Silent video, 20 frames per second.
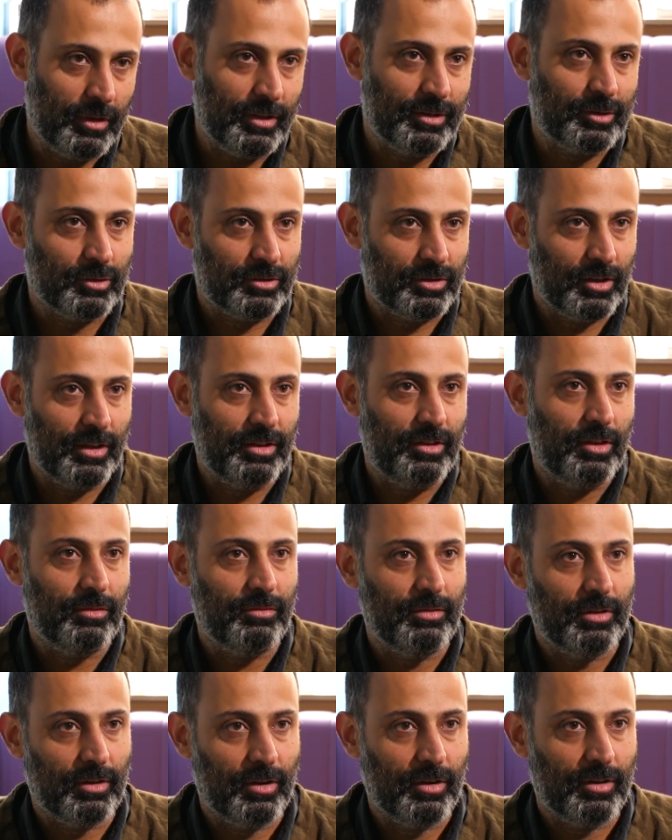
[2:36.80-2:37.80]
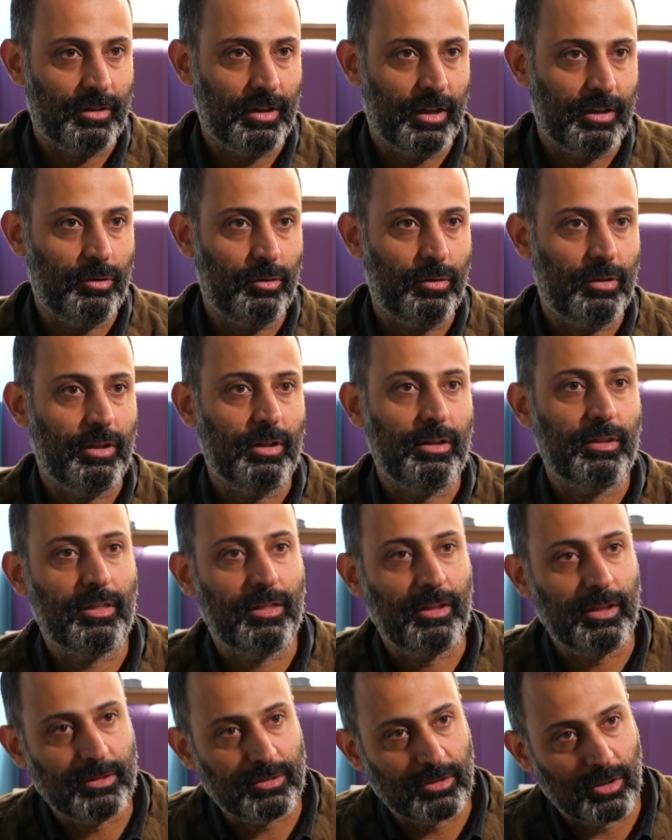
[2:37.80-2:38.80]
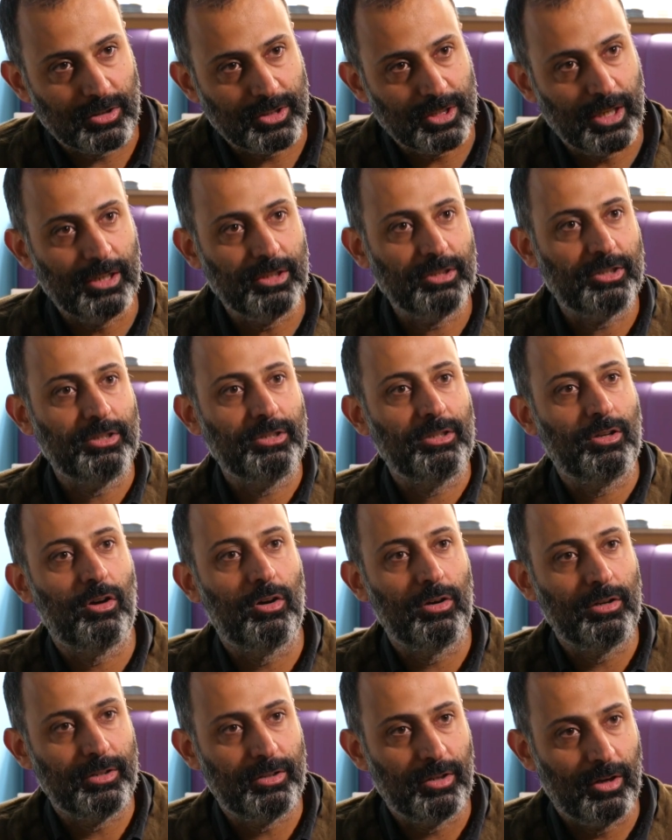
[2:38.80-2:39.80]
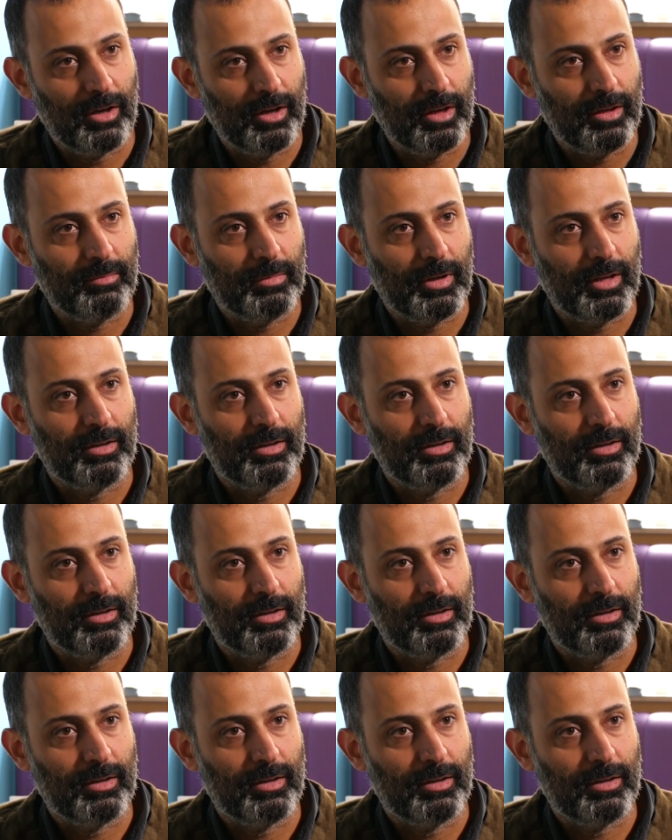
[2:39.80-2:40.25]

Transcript: society of Iran, that you think things are changing all the time,